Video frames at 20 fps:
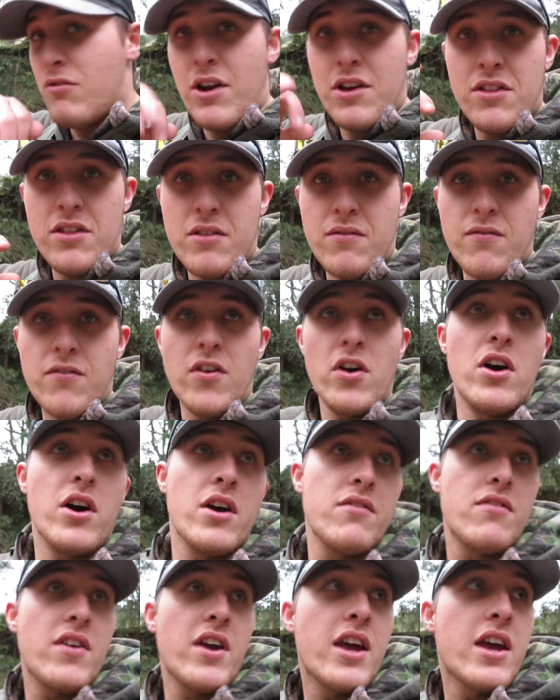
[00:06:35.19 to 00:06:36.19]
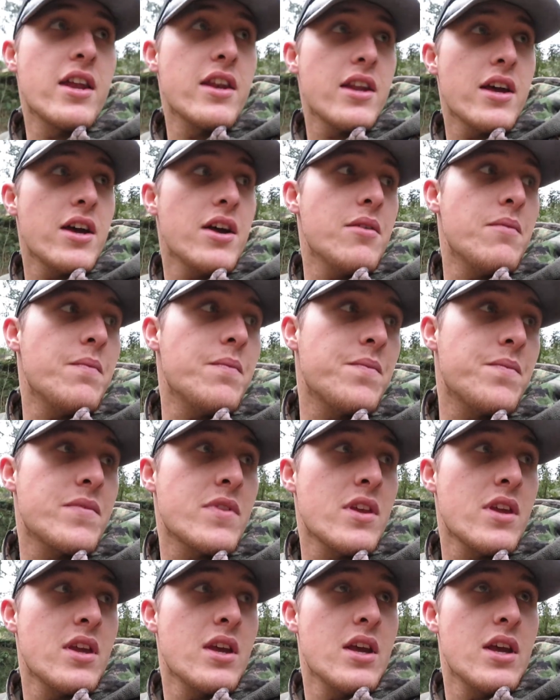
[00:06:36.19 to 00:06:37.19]
rather than five and um,
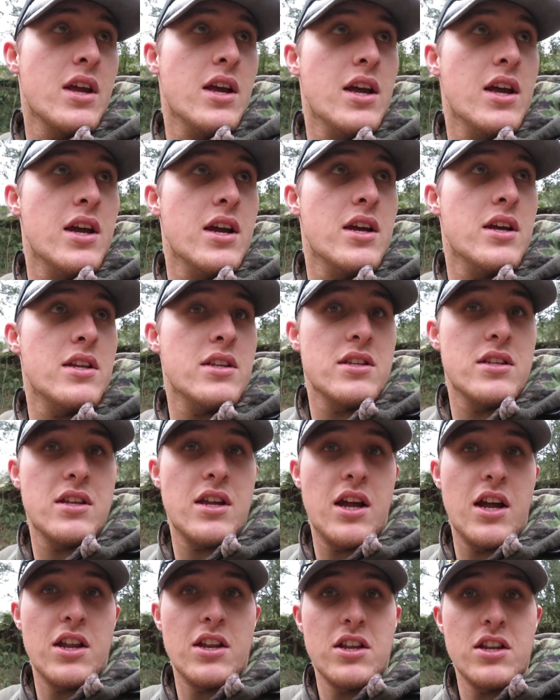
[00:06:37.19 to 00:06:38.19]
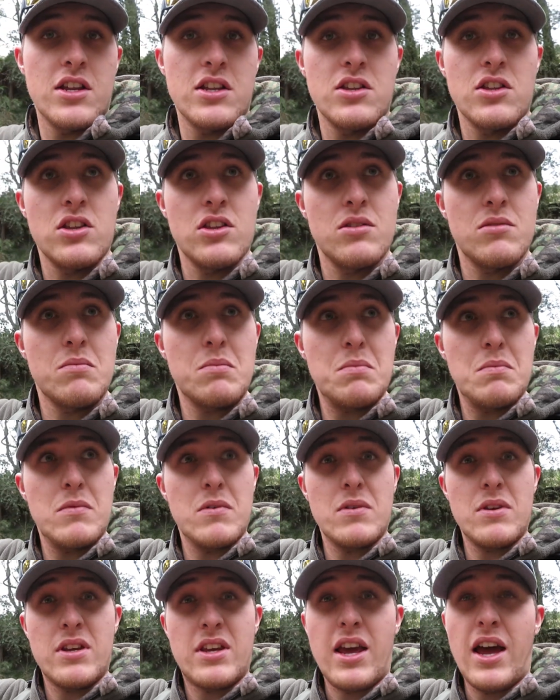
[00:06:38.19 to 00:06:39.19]
uh,
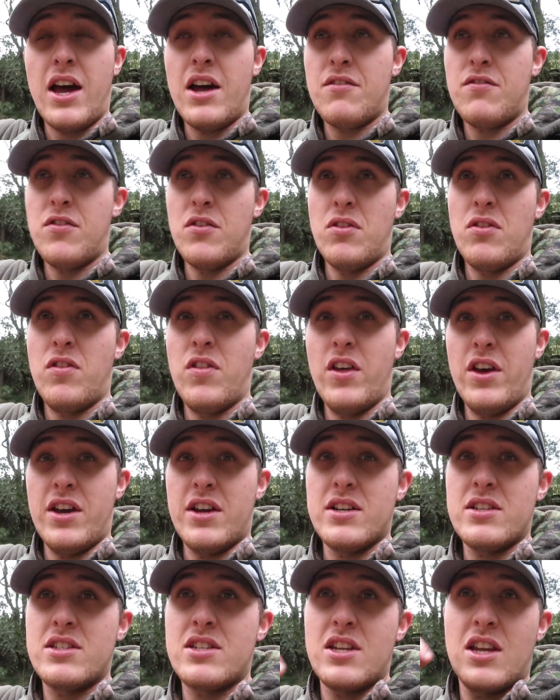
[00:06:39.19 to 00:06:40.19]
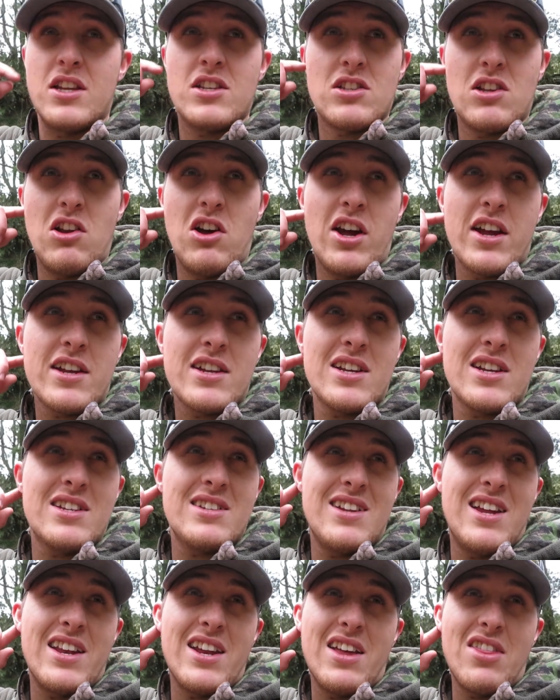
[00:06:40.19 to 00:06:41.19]
card for this is like
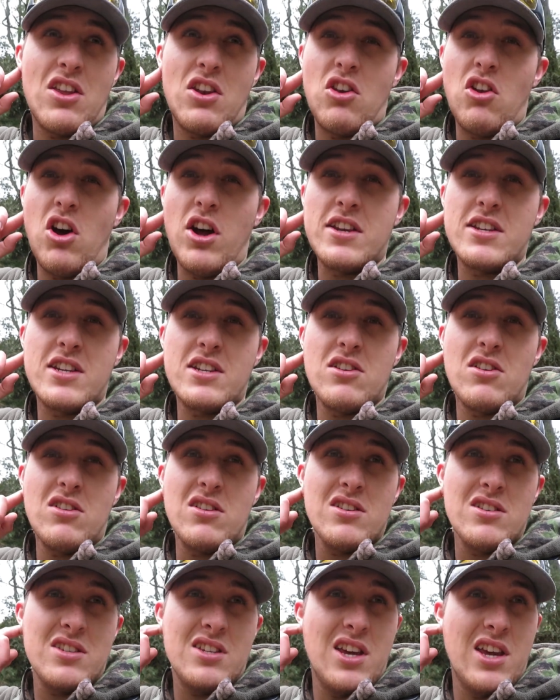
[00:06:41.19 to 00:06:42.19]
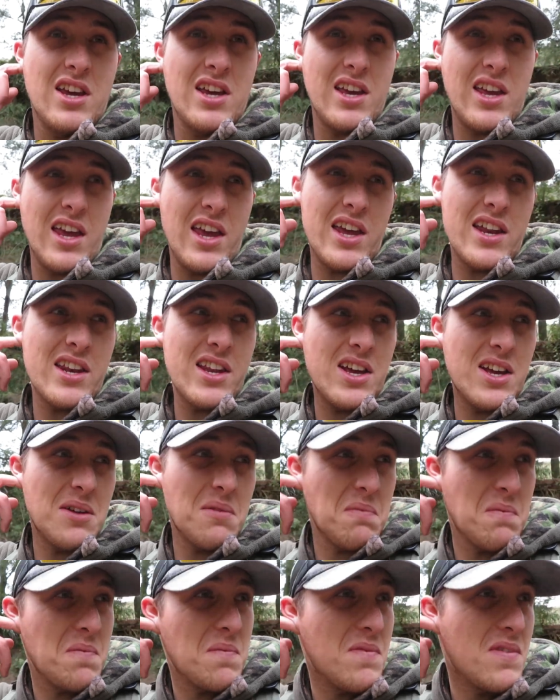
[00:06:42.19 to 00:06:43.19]
another $90 and
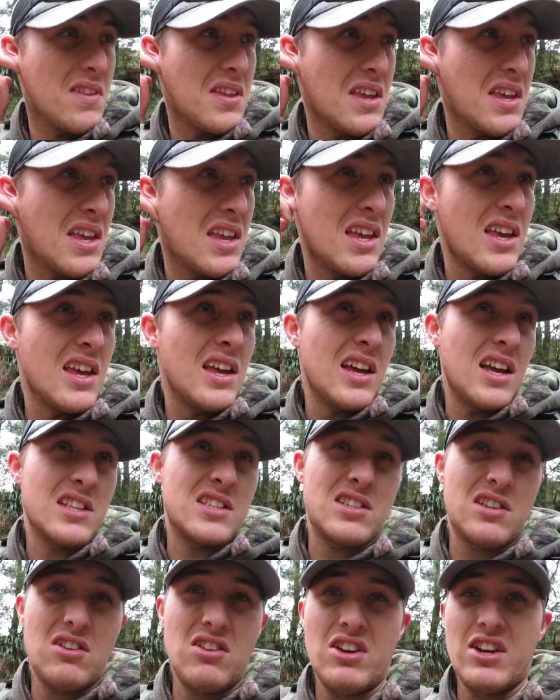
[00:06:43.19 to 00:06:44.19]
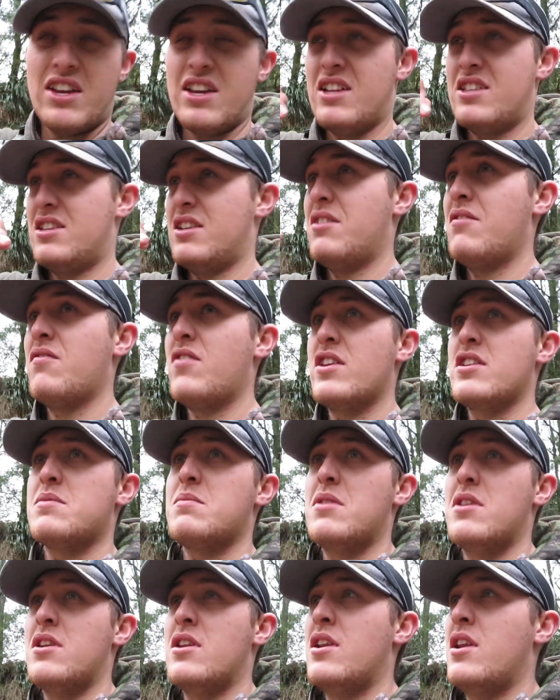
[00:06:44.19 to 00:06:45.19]
um, it's like it's an
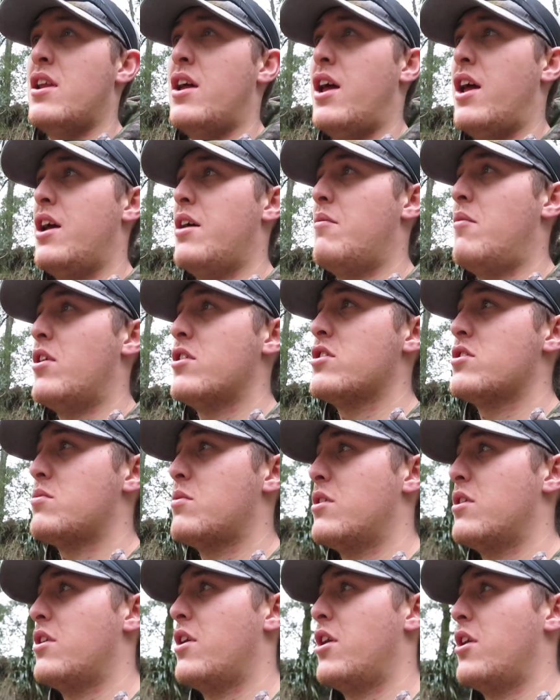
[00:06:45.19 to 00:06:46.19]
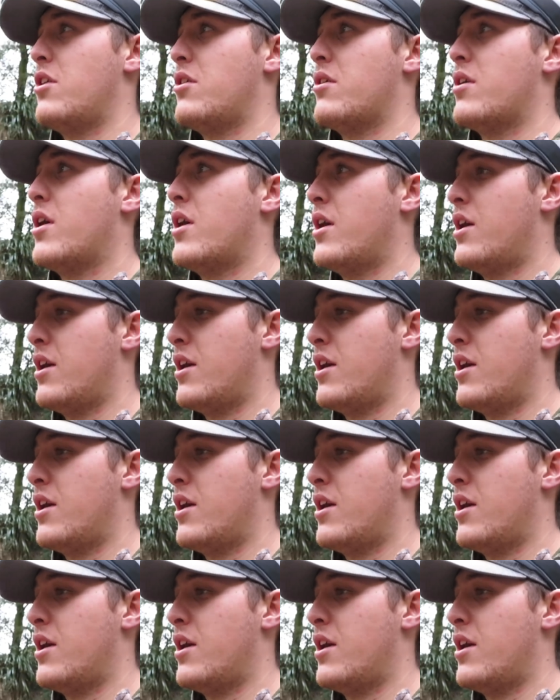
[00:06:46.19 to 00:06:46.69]
investment um, I just want to know